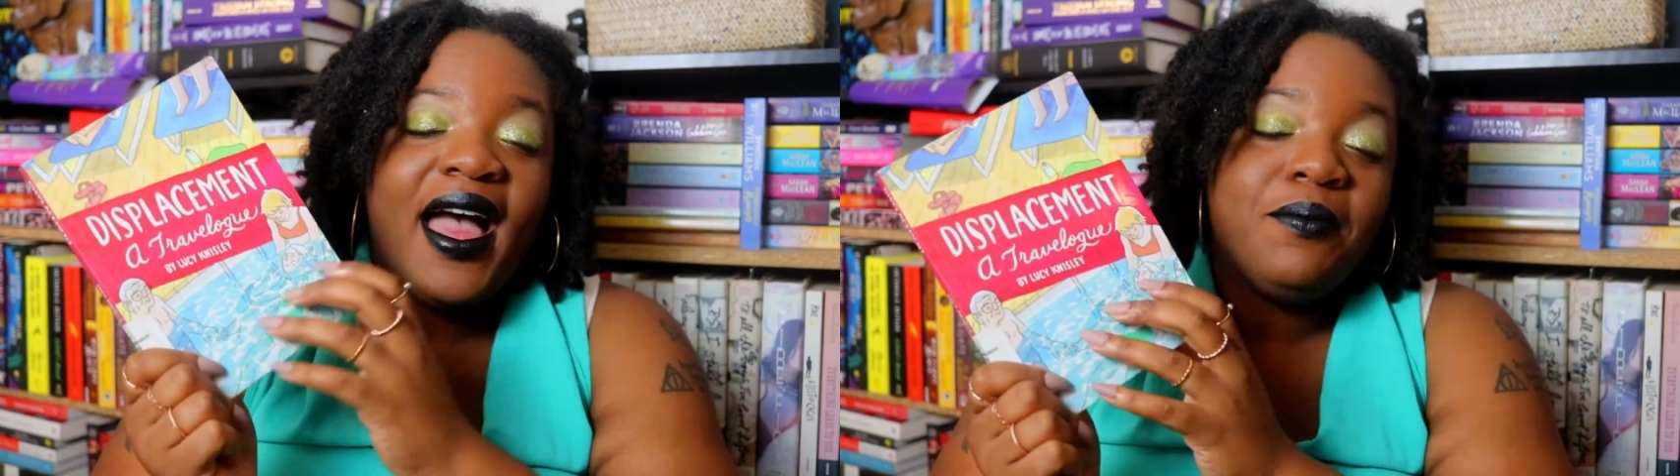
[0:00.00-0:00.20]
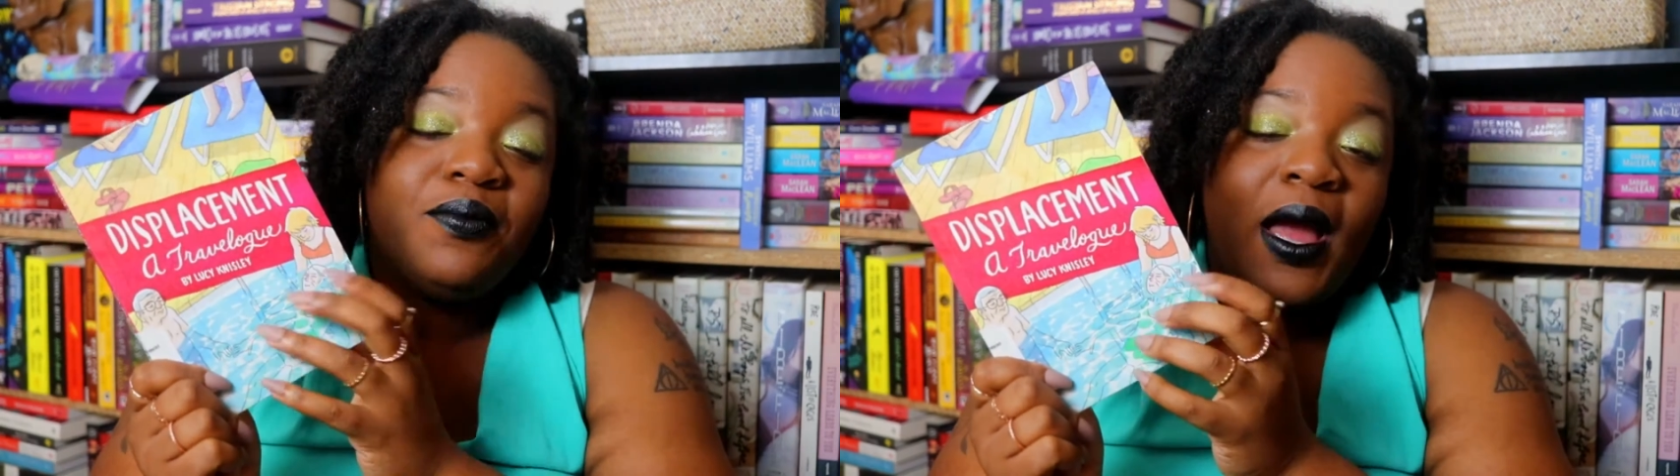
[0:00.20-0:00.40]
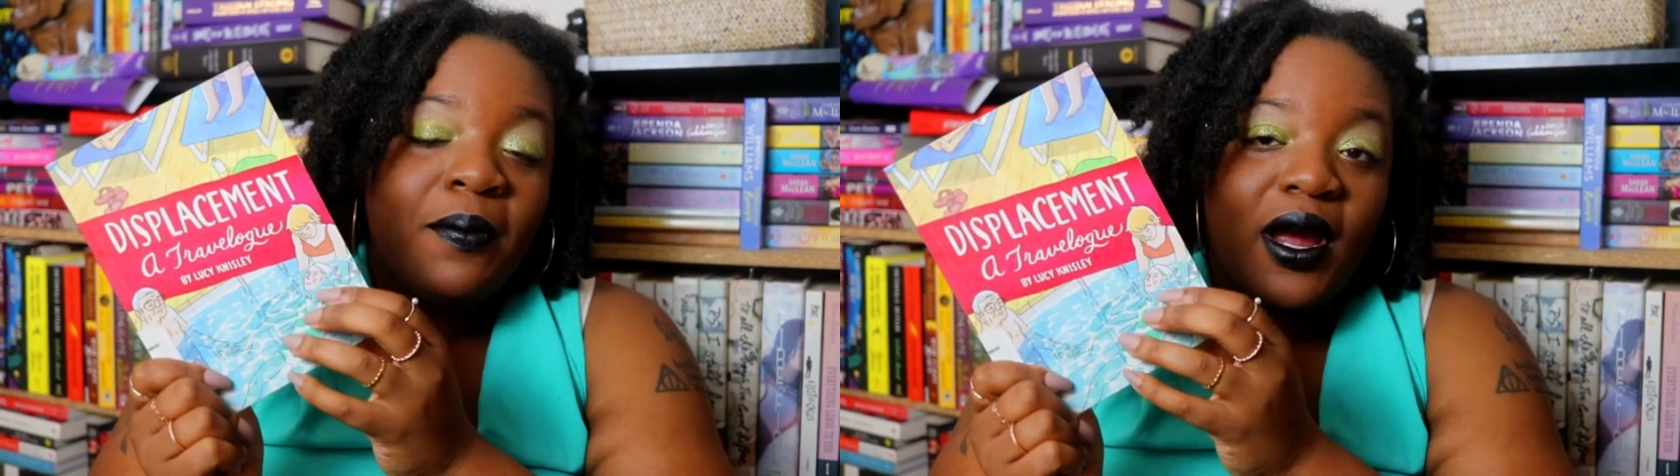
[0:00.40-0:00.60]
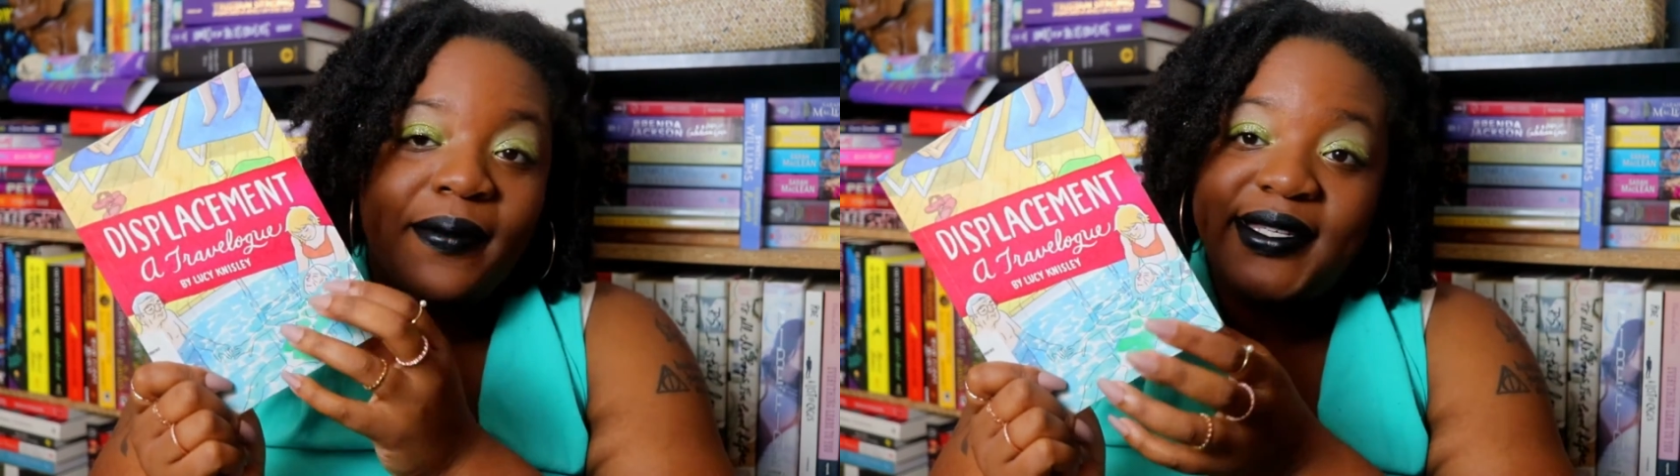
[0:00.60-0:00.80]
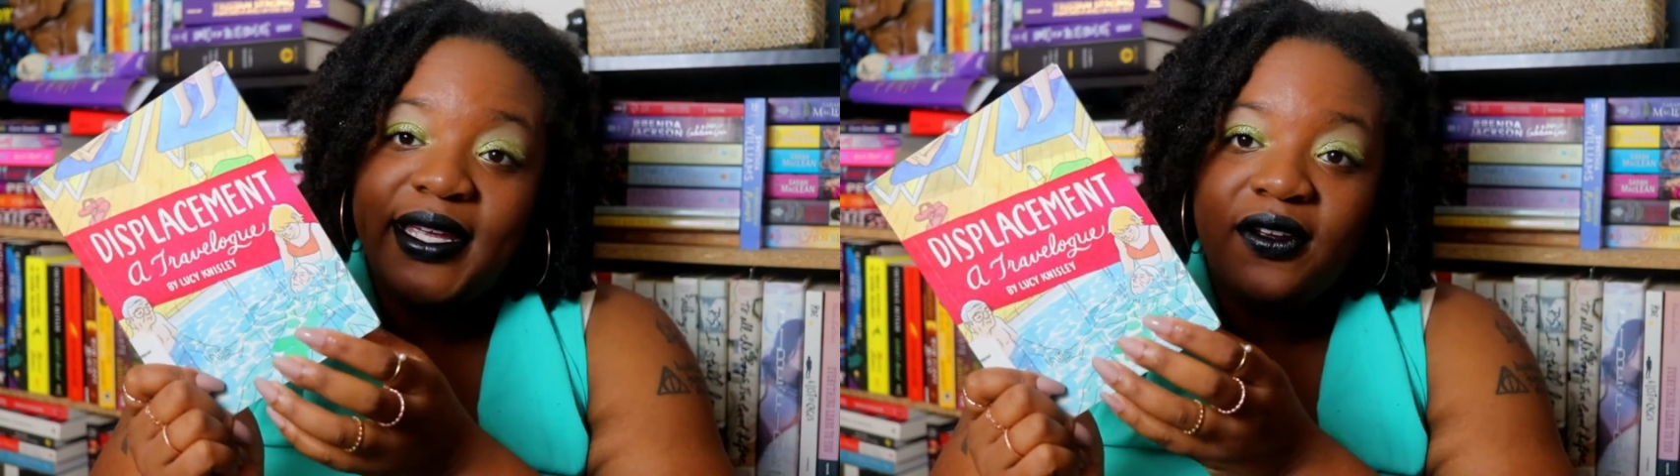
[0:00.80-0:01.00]
I'm, I'm
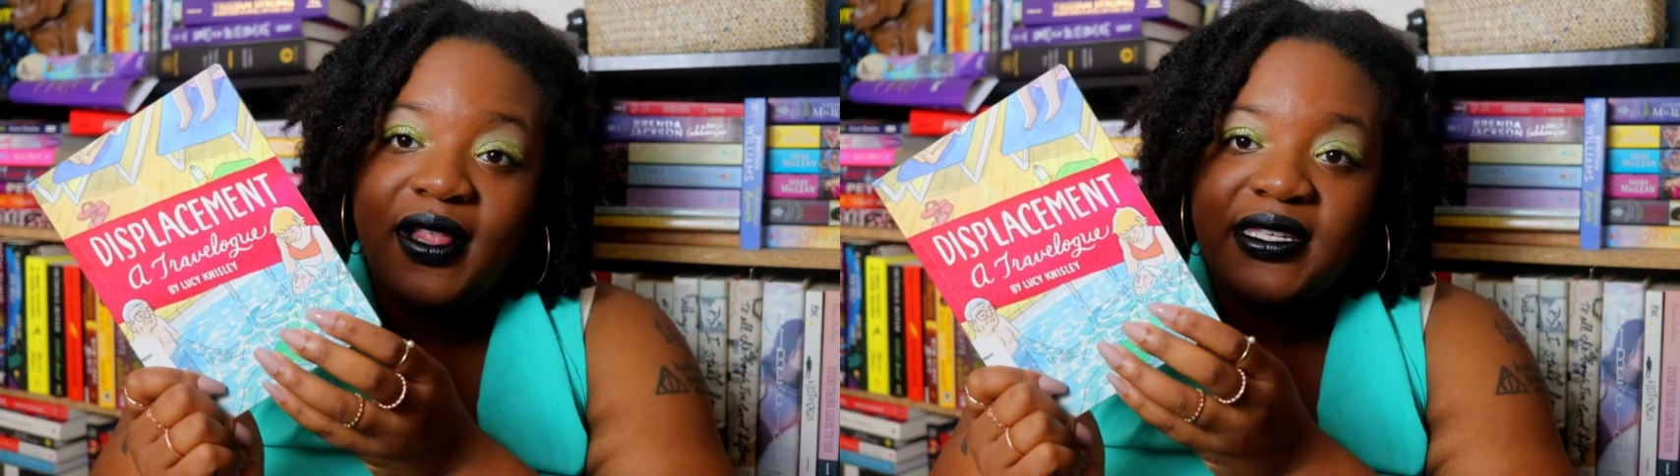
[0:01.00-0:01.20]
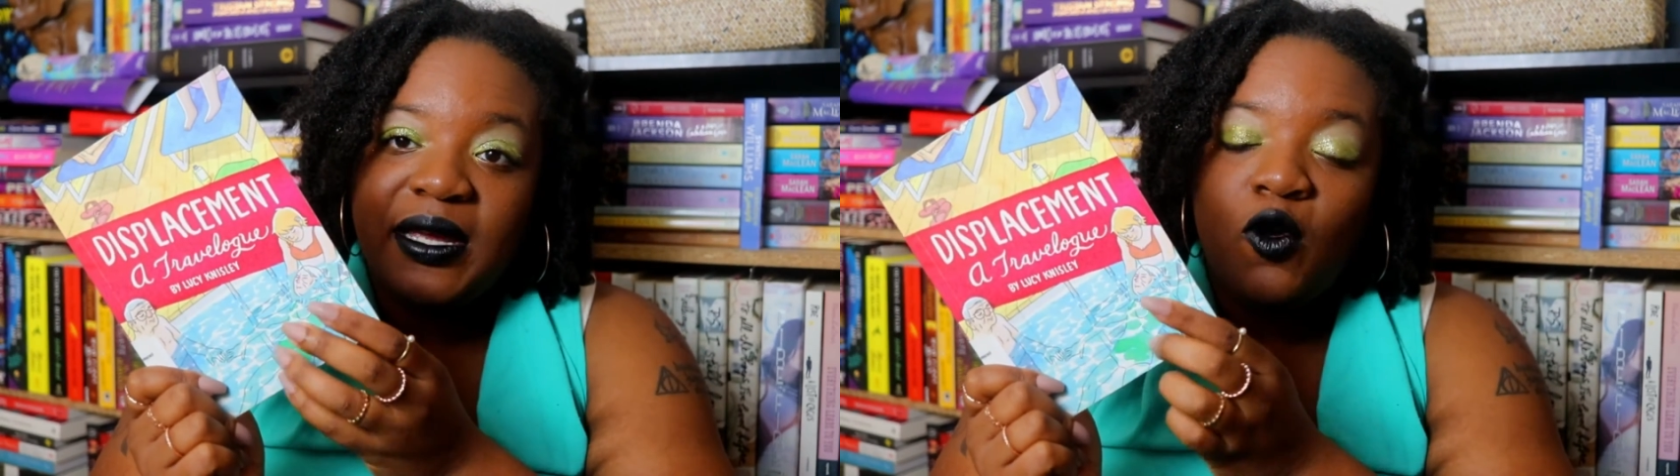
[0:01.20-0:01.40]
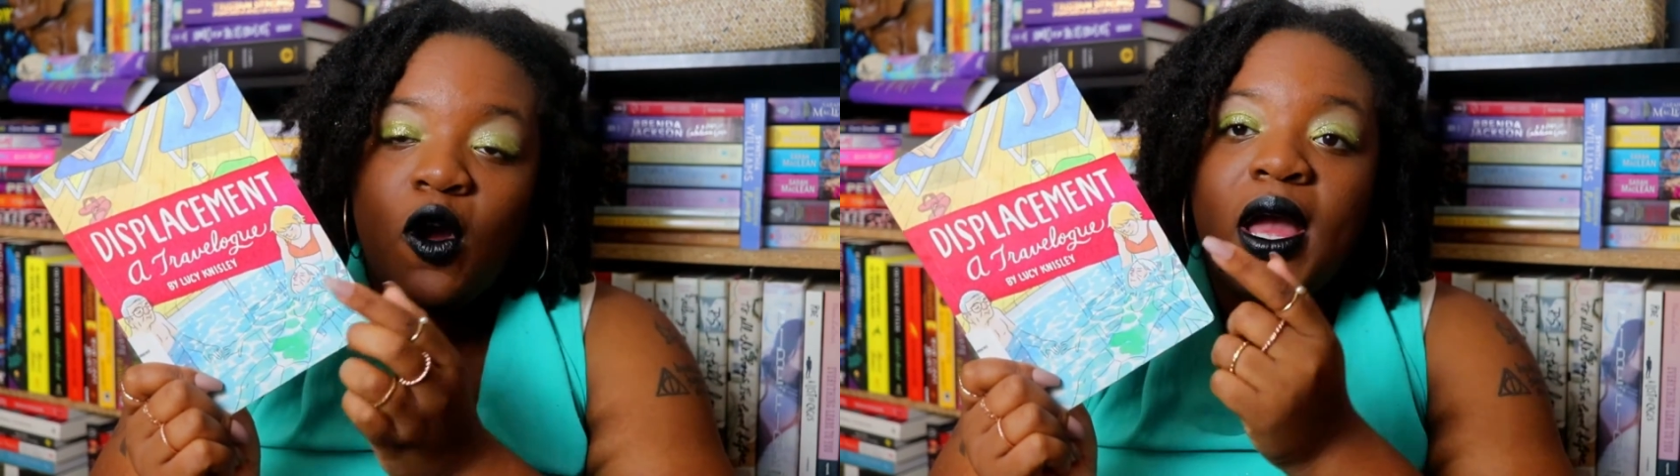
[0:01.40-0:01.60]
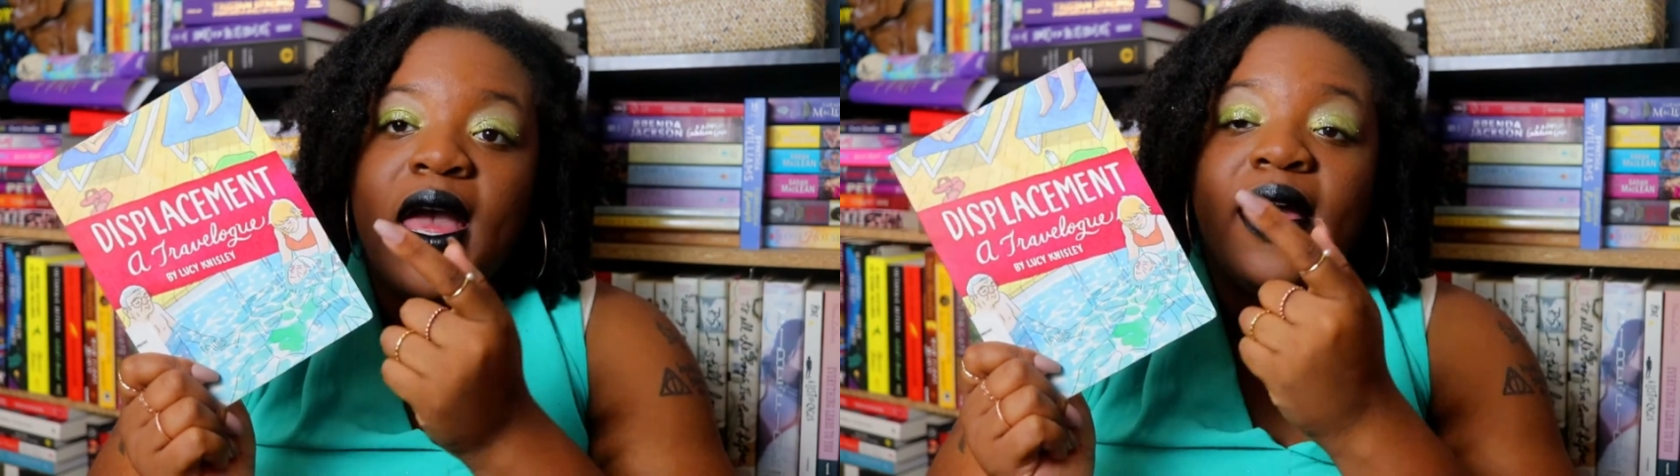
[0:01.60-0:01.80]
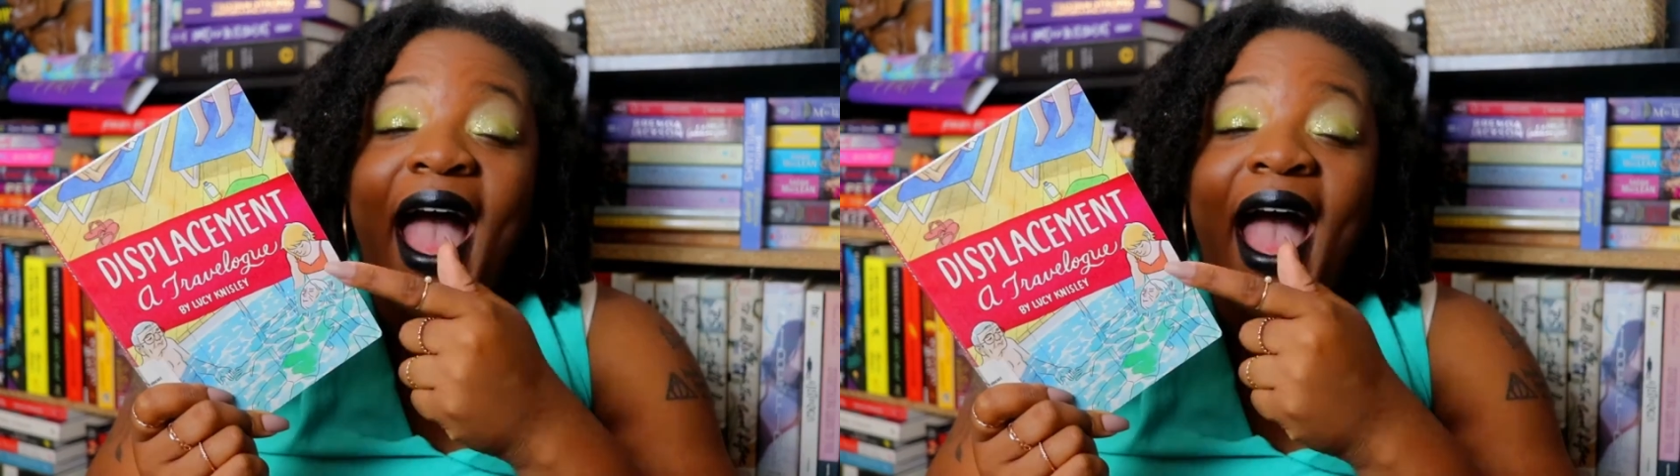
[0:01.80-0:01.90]
probably saying her last name wrong.